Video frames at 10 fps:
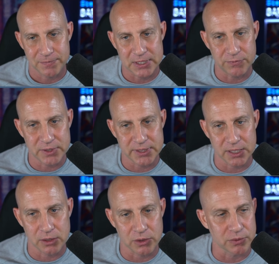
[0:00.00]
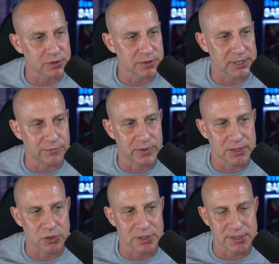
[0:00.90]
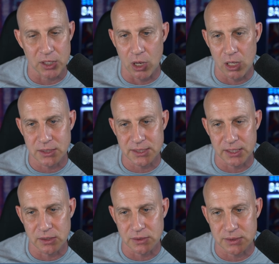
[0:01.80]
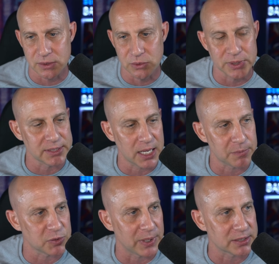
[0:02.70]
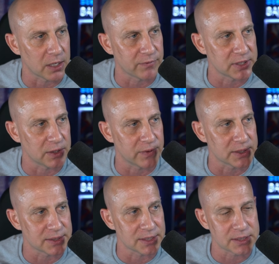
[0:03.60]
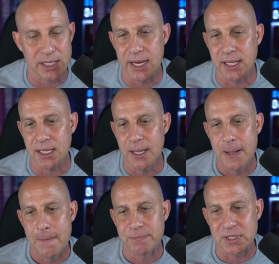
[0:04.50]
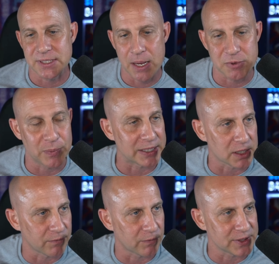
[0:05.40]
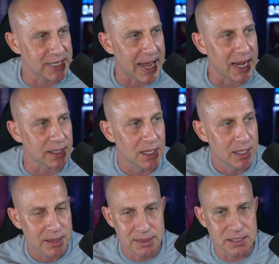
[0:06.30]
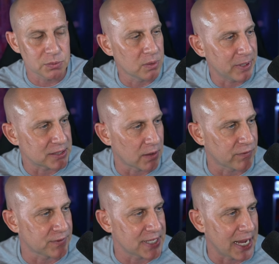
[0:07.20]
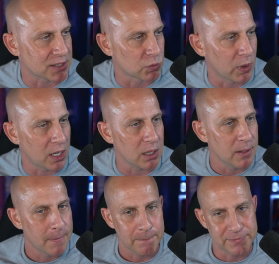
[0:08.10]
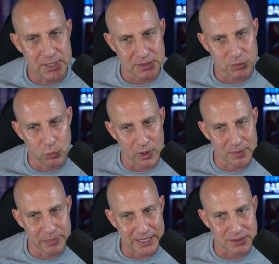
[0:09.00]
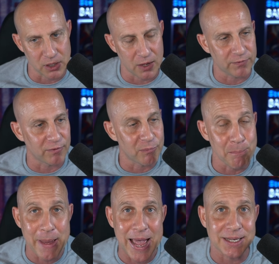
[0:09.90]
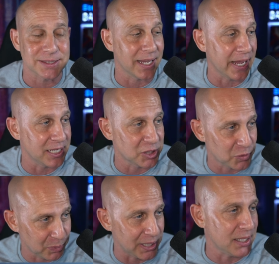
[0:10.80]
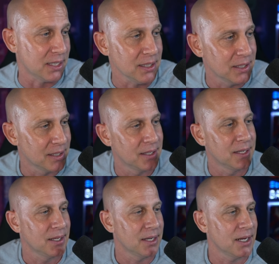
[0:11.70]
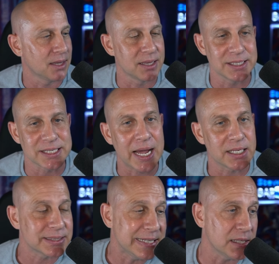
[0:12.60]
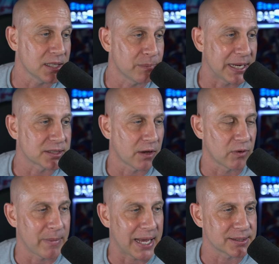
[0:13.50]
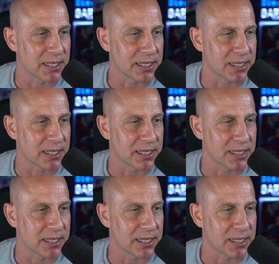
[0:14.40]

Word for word: defense here, users defense. You can see all his skills doing damage based off of defense. This lady does damage based off of attack. This one based off of attack as well. This one based off of max HP. And then this guy does healing based off of max